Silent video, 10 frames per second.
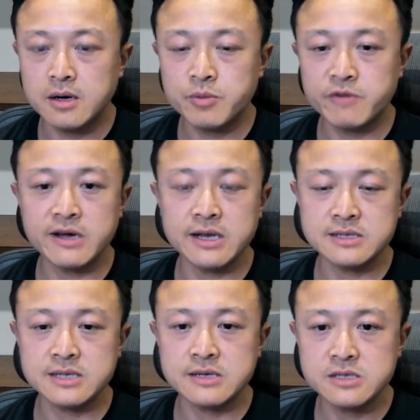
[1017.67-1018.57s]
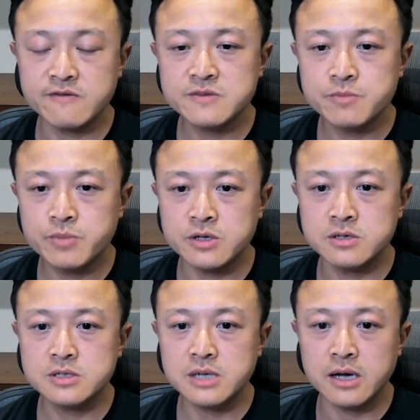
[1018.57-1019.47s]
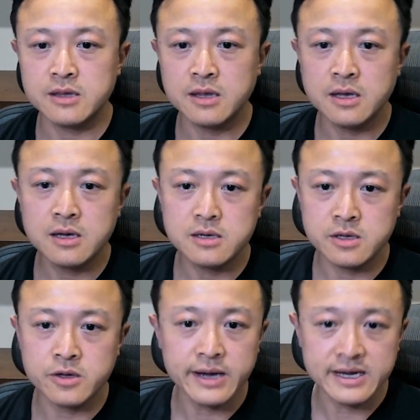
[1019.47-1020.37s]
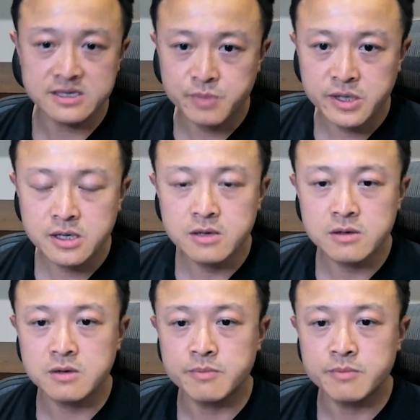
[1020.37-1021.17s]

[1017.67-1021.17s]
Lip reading: provide incentives. But I think XP or